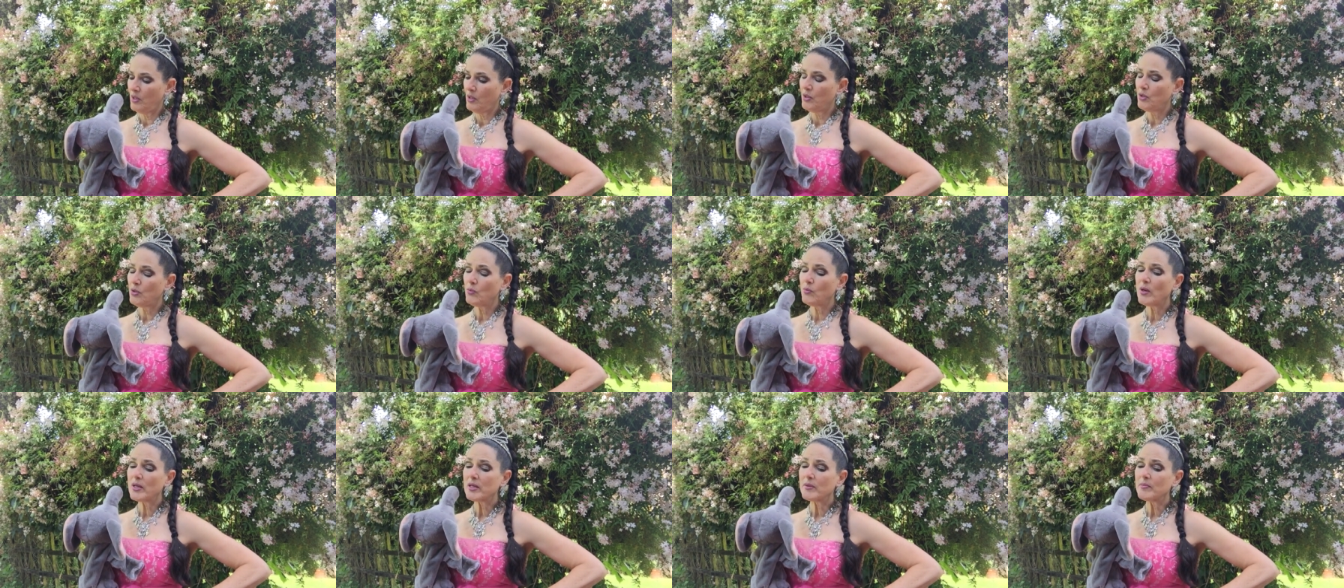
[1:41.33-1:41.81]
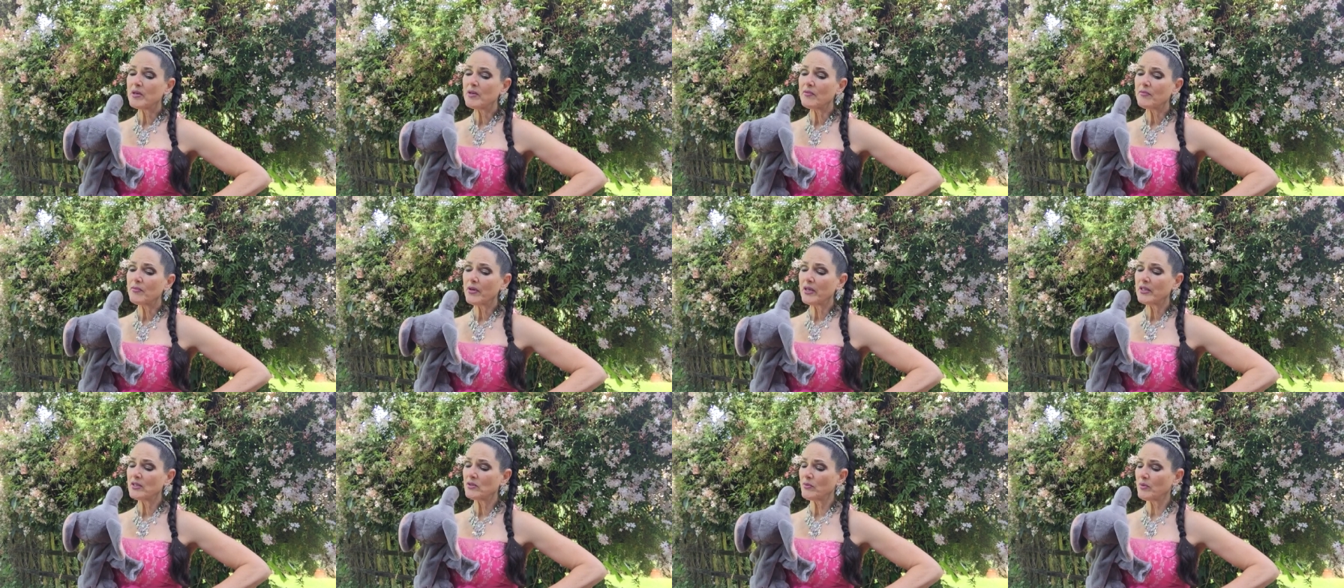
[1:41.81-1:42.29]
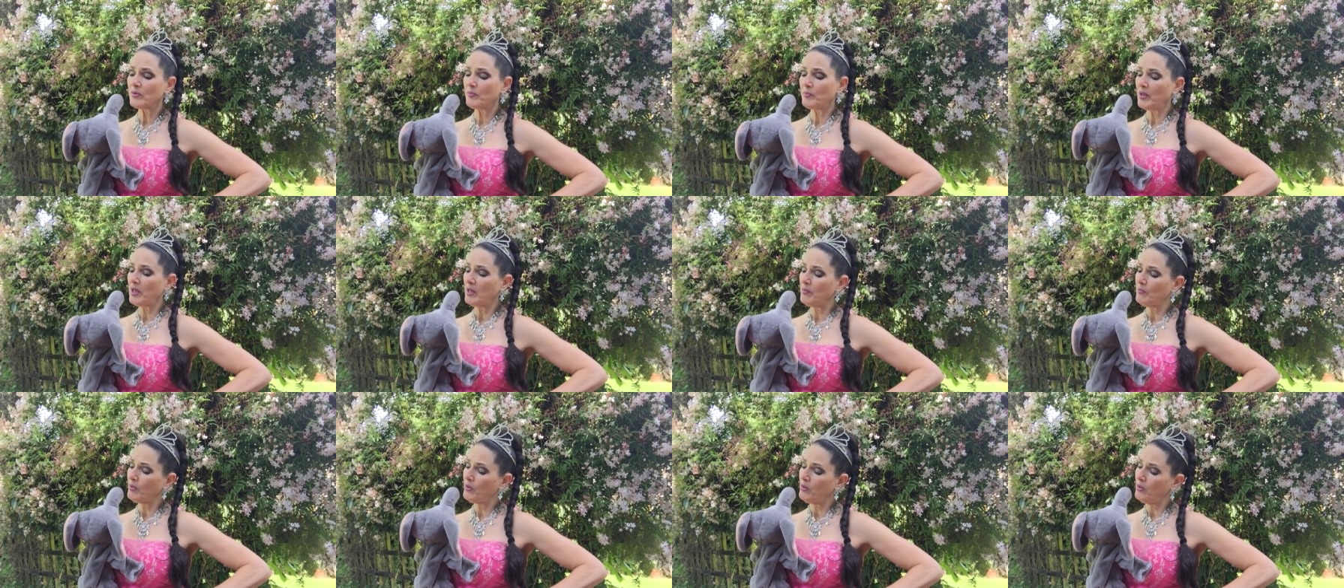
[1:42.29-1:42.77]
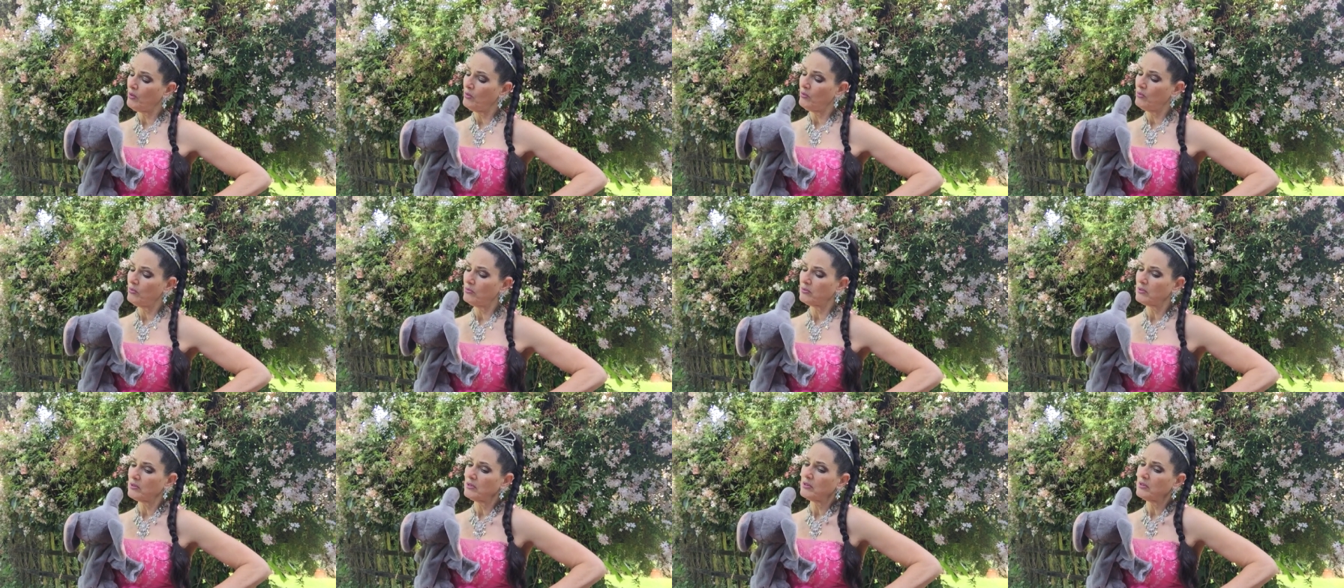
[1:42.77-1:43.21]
You want to be friends with people who